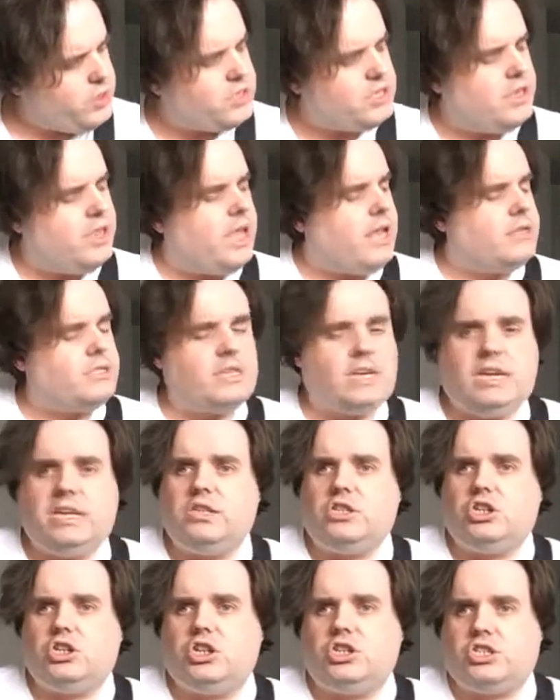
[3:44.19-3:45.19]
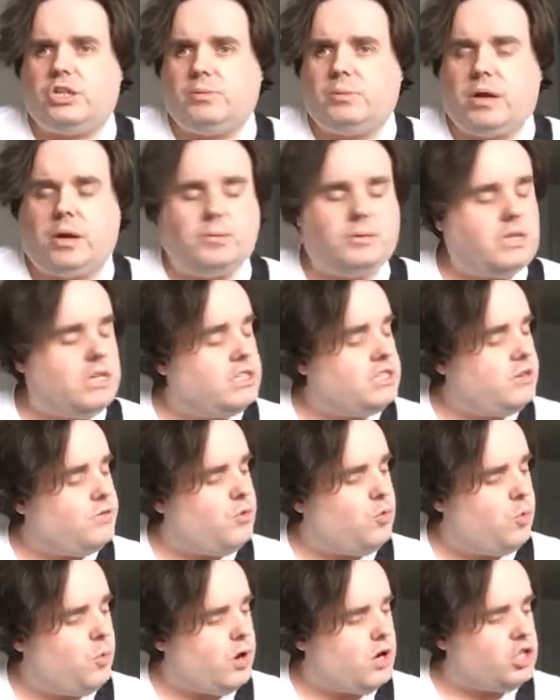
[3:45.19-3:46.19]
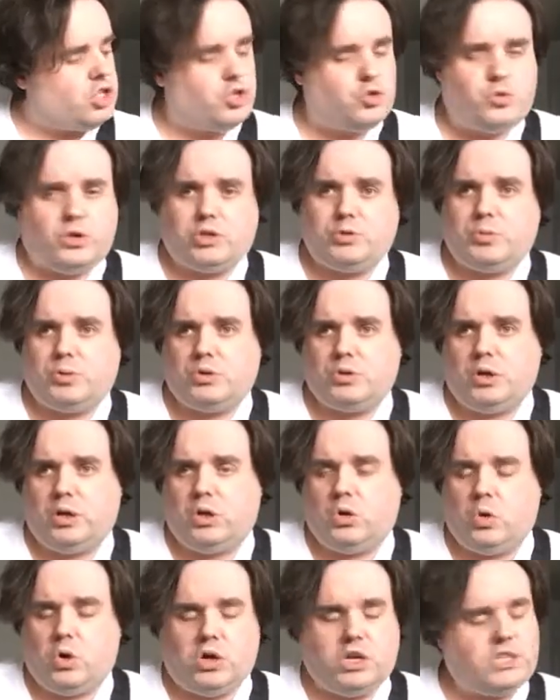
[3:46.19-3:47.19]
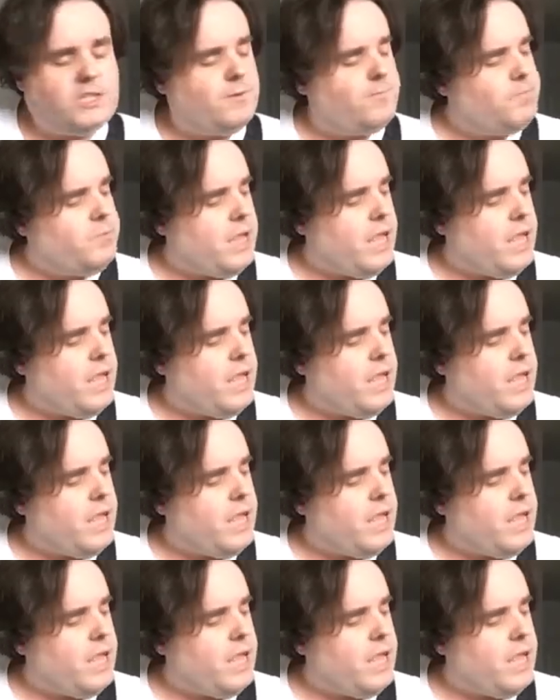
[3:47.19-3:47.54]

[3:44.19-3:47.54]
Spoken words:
reason that's easier sometimes is if you want to switch between chords,